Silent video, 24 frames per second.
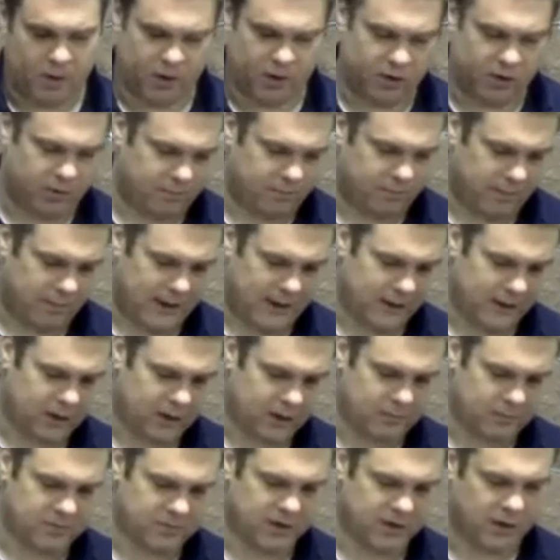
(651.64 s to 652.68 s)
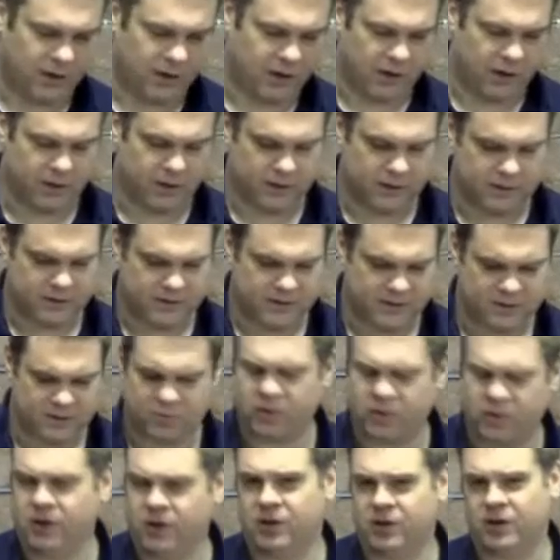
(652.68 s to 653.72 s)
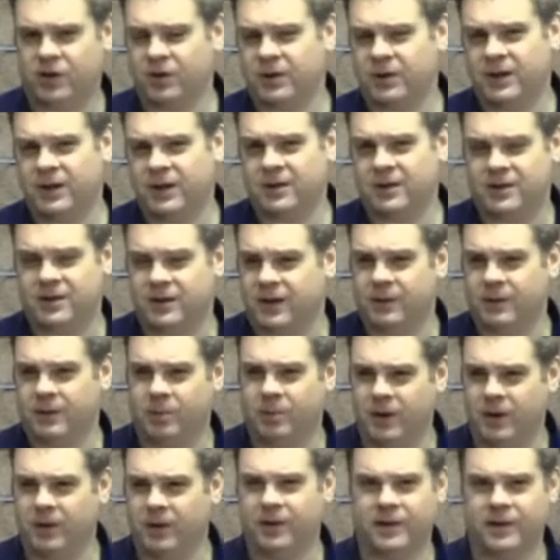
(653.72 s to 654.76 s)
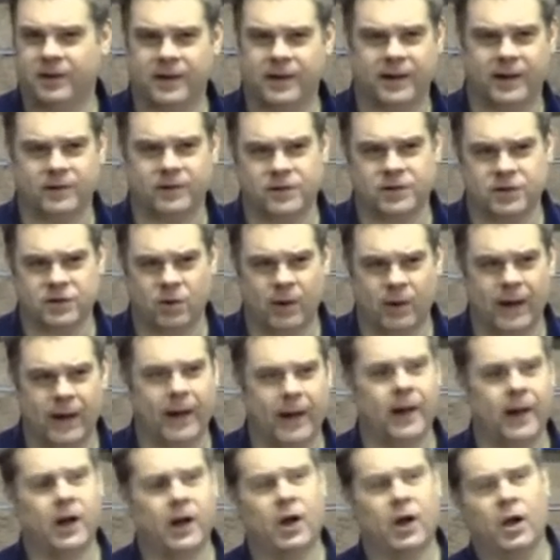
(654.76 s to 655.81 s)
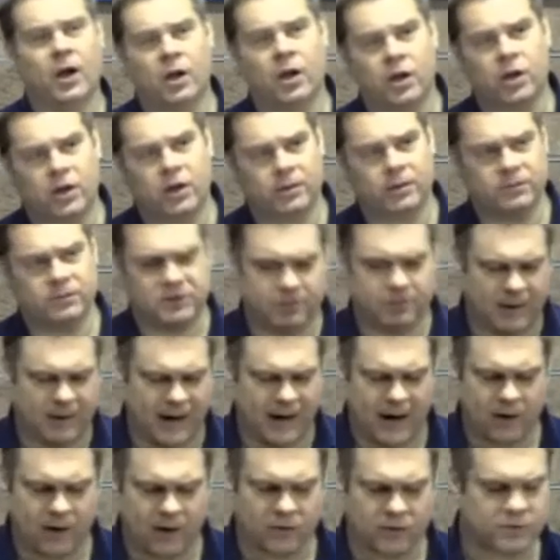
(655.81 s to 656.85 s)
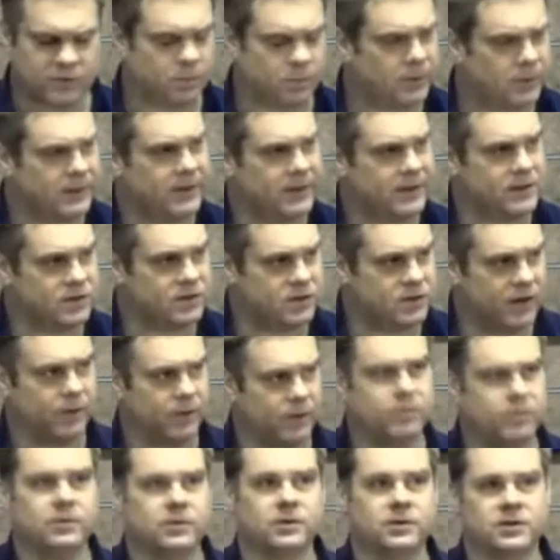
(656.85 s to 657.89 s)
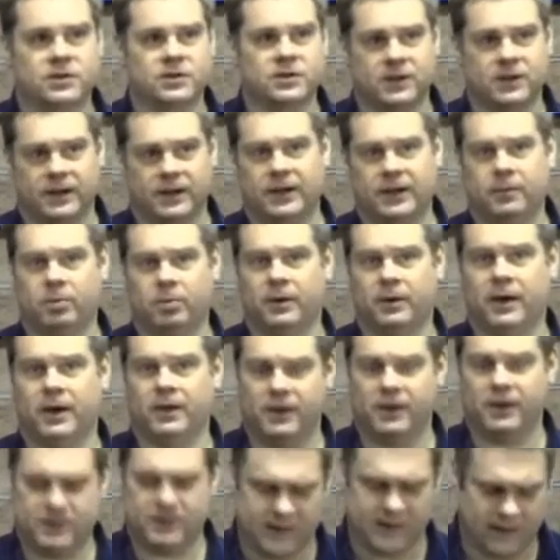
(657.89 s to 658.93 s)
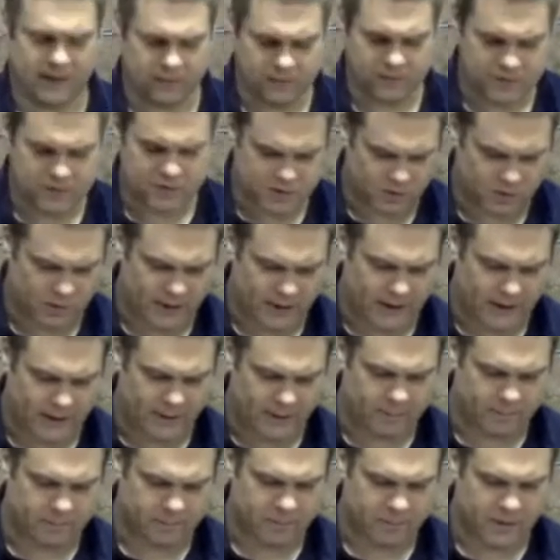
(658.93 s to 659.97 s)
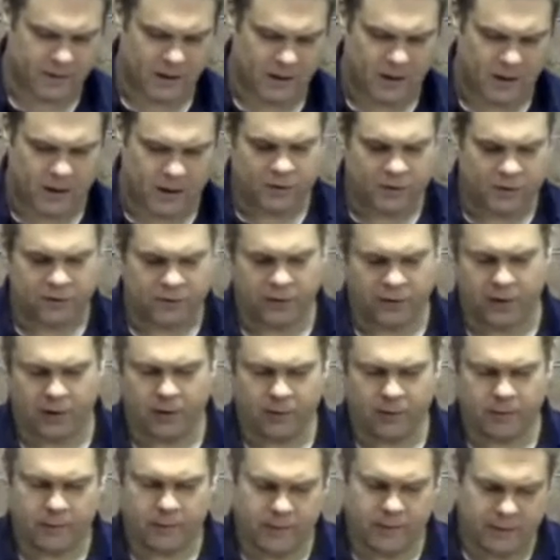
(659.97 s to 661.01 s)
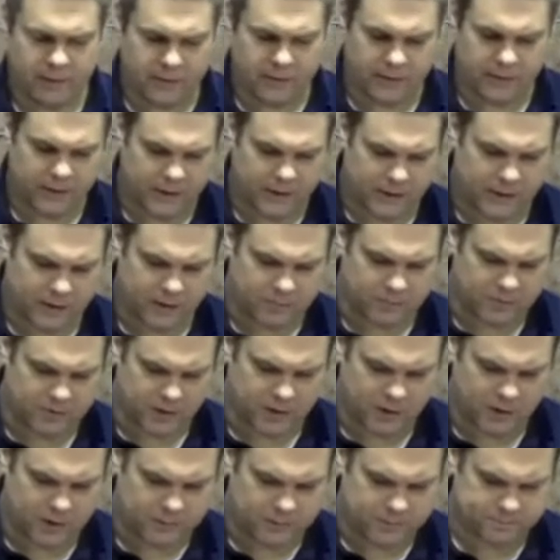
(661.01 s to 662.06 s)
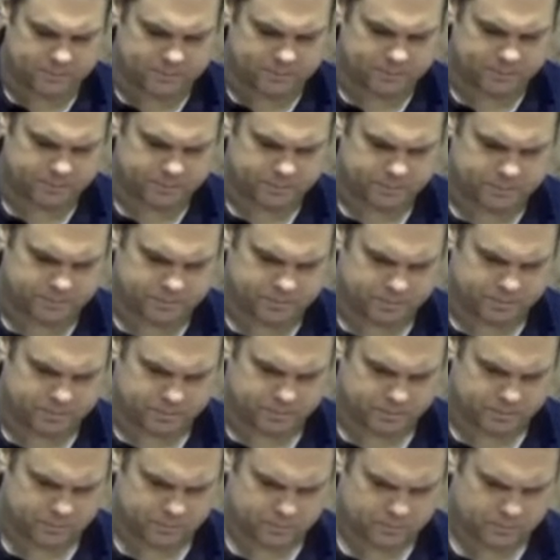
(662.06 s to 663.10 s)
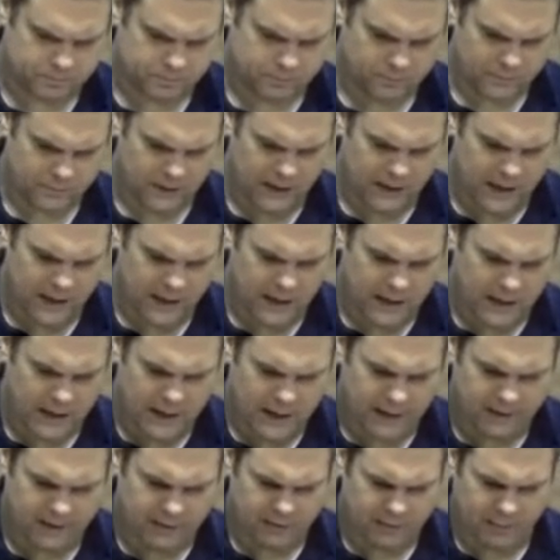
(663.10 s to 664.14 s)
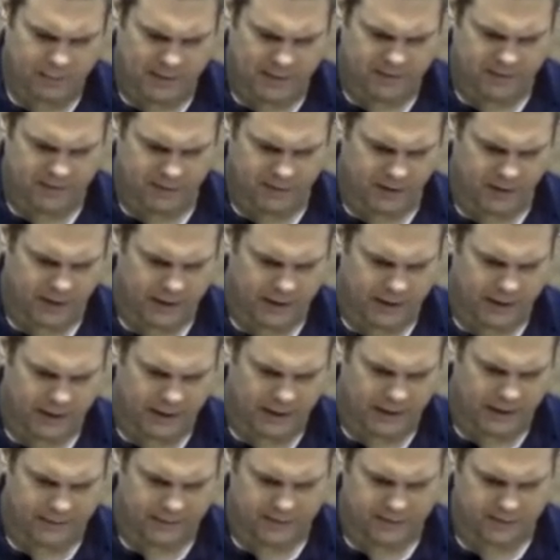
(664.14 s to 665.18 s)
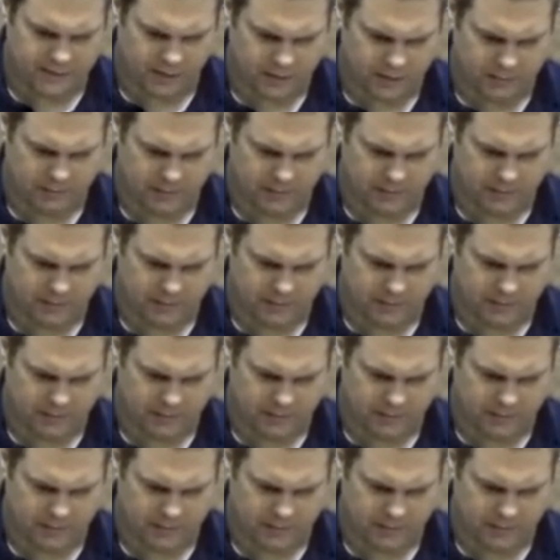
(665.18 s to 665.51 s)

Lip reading: But a good man comes along and says, "What are you doing sleeping in the town square? Come to my house. Please don't sleep in the town square." So he comes along and spends the night at this